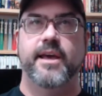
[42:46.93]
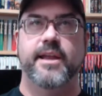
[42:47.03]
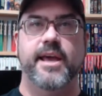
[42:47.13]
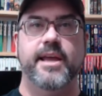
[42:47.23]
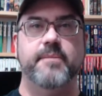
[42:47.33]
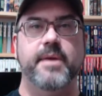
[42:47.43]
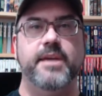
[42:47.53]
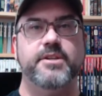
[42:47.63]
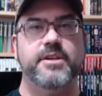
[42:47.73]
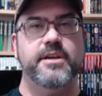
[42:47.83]

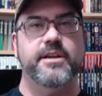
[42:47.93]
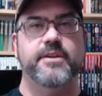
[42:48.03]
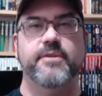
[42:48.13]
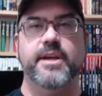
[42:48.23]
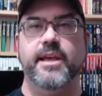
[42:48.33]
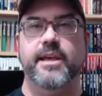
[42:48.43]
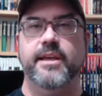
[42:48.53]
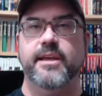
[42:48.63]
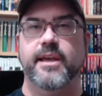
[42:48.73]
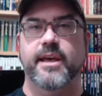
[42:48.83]
animation and rigging
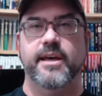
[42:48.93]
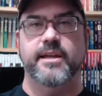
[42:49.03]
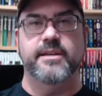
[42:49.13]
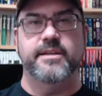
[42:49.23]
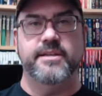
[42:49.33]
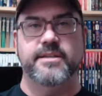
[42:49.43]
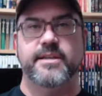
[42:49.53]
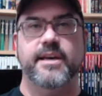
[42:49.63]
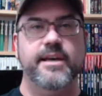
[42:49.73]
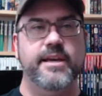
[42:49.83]
and
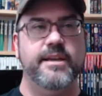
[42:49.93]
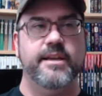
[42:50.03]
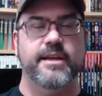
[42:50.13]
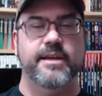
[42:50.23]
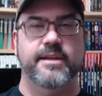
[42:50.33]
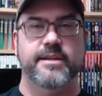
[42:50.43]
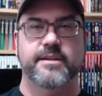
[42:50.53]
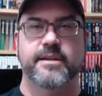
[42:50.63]
design and